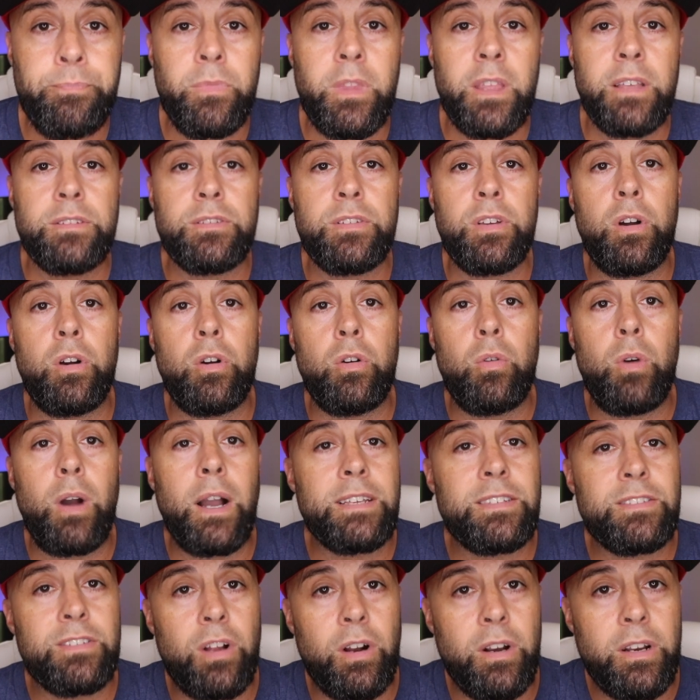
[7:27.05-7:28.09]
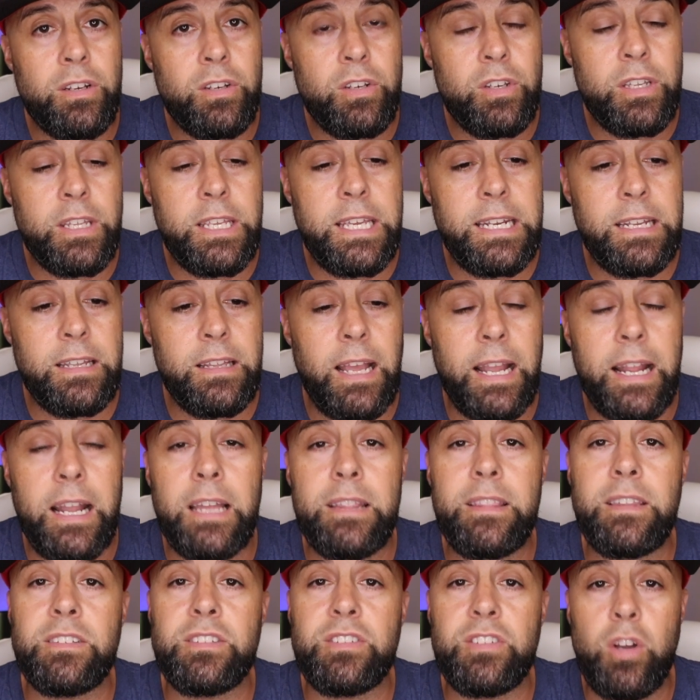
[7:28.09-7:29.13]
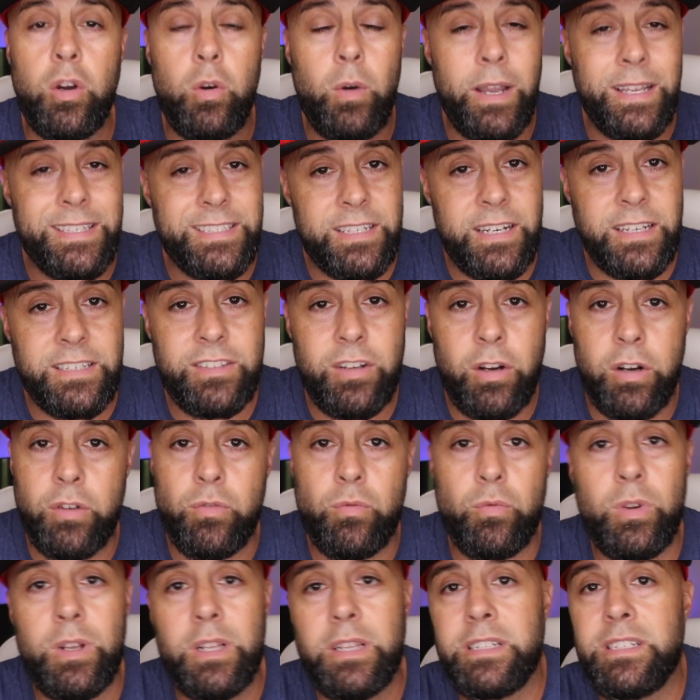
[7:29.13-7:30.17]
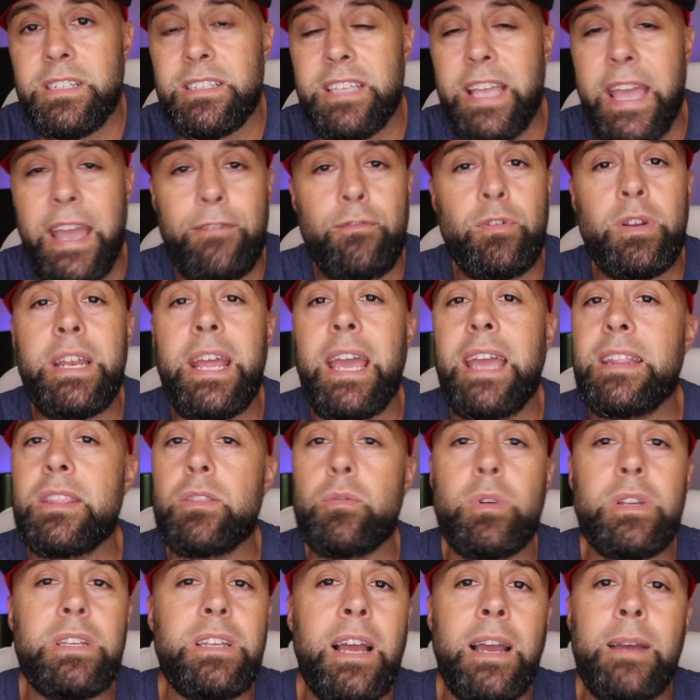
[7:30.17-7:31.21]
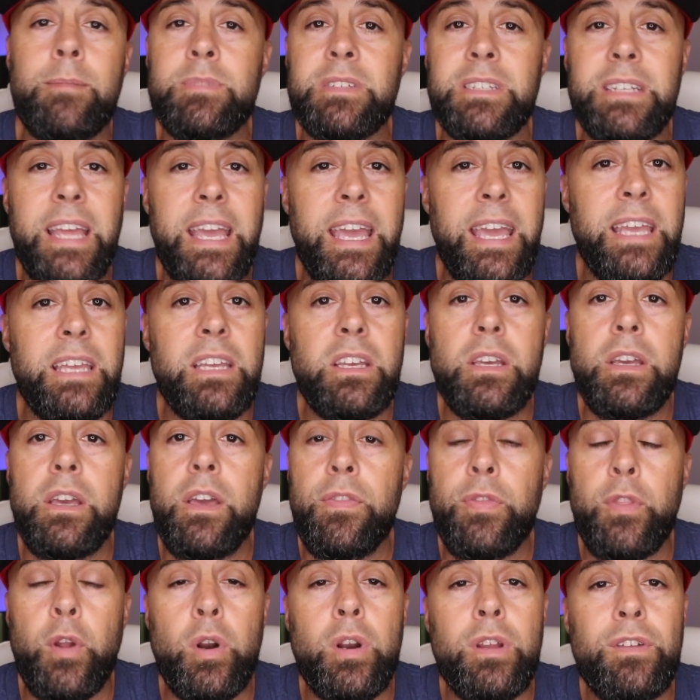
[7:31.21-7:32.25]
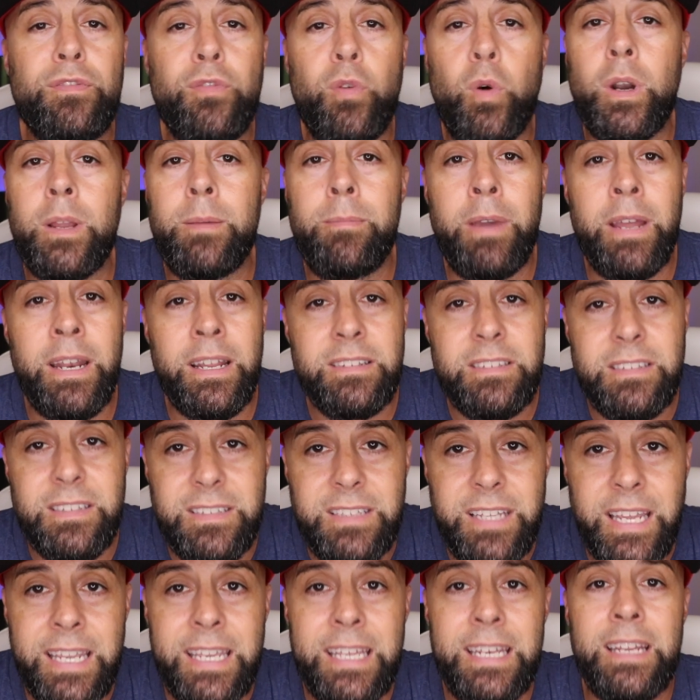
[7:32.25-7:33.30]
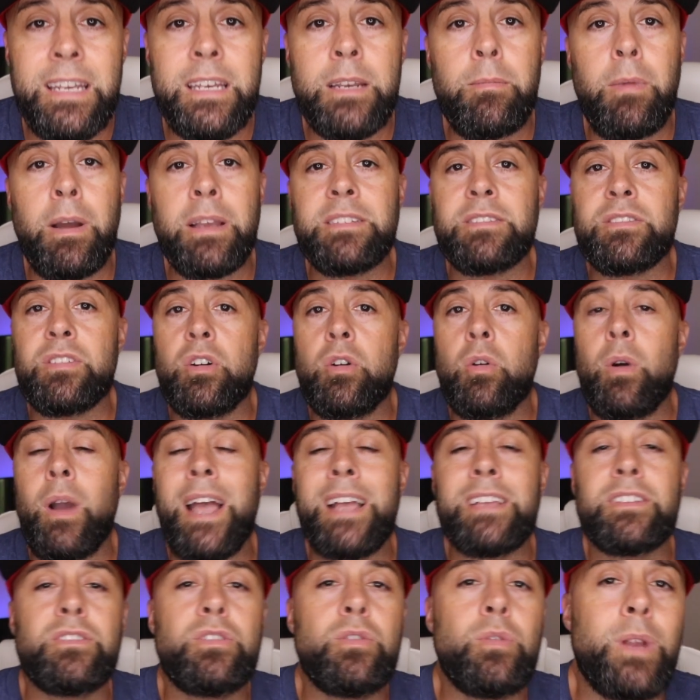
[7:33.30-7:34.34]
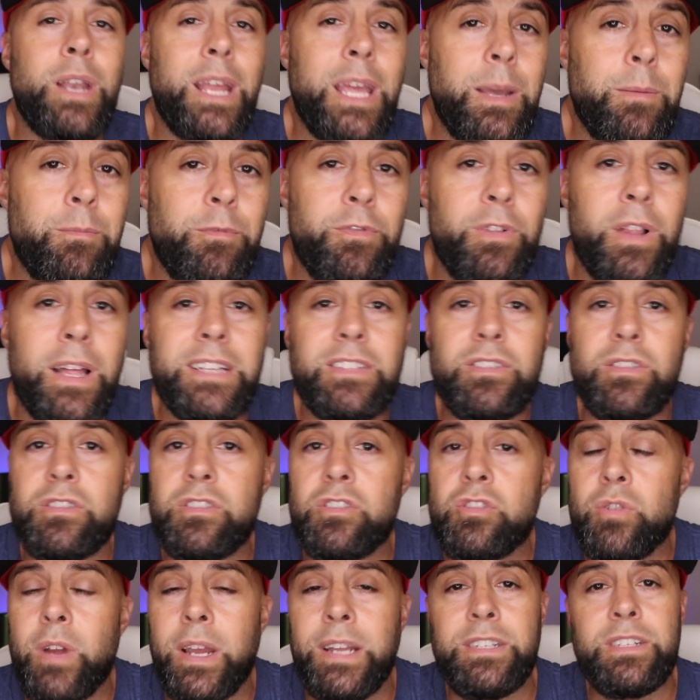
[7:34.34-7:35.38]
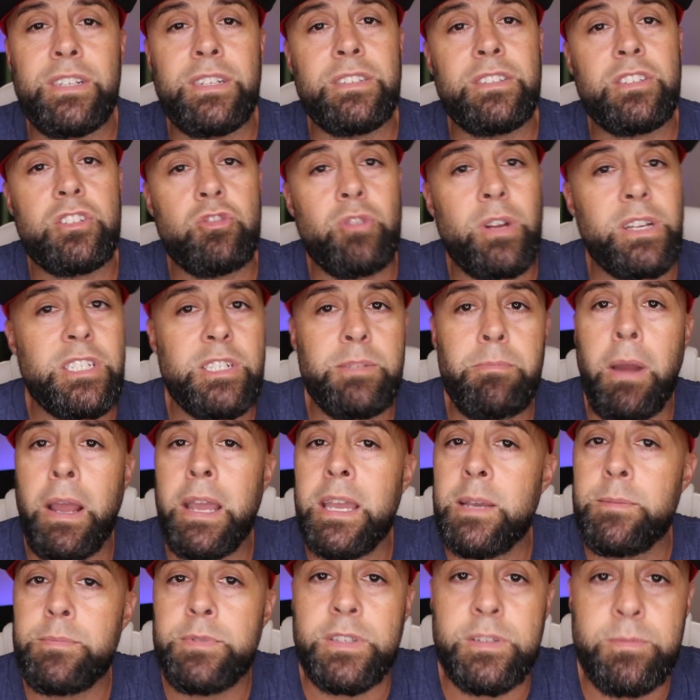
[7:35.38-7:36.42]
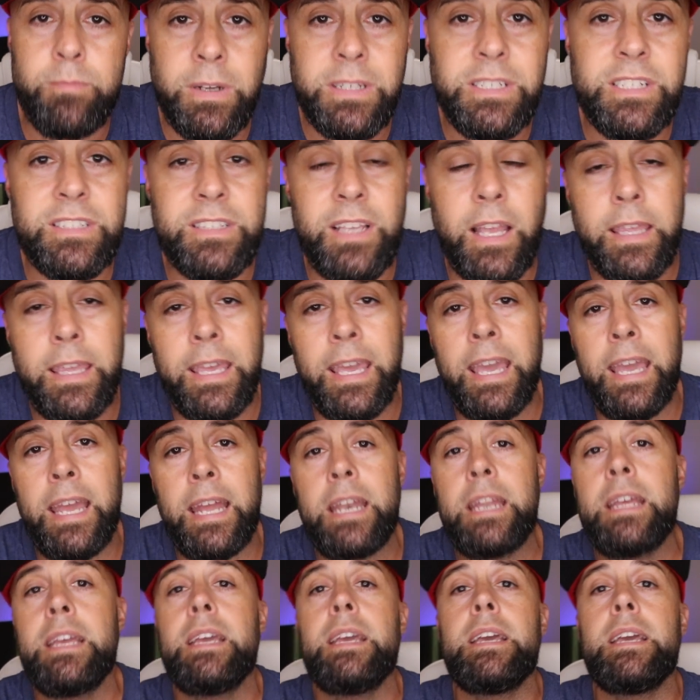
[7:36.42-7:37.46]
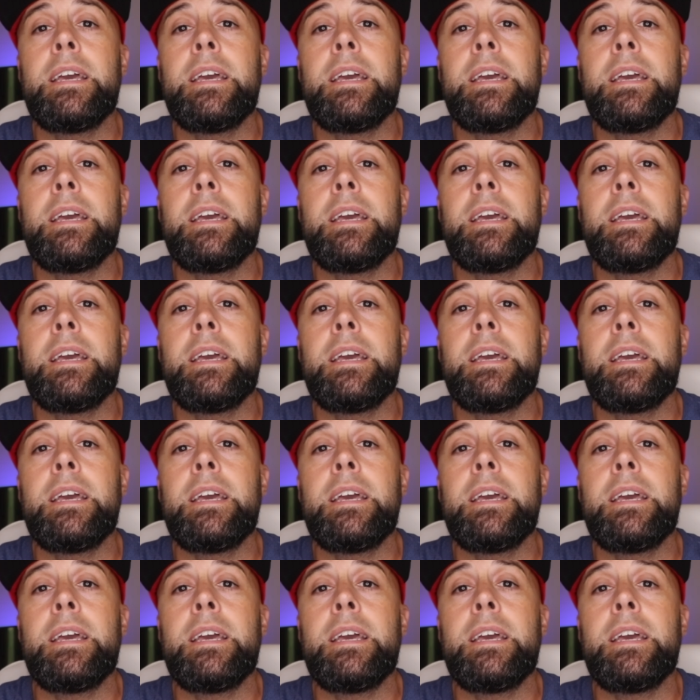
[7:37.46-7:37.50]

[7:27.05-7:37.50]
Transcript: So I got this psoas, and I started really just every day, 3 times a day, 30-40 minutes, digging into my psoas, doing hip flexor stretches, stretching my hips as much as I can.